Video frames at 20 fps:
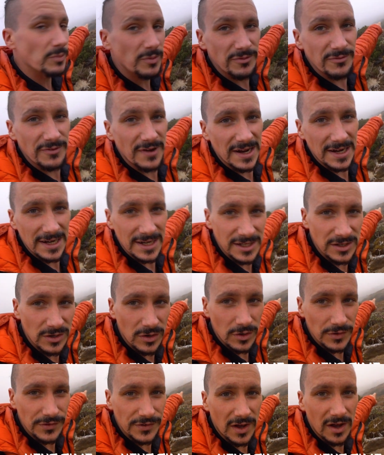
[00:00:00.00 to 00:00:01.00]
But we finally
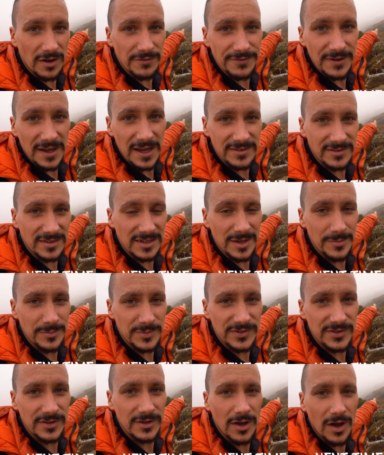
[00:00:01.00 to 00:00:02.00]
caught our first
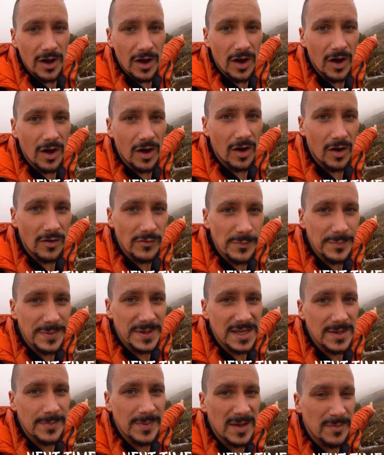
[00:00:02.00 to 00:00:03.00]
glimpse of
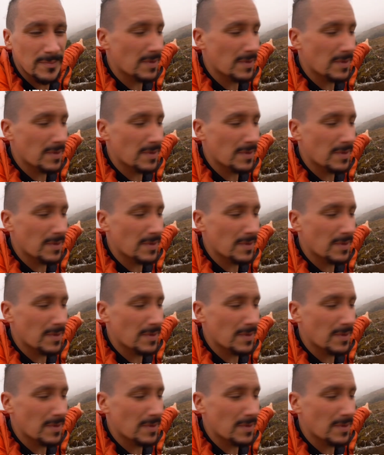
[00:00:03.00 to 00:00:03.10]
Pikey Peak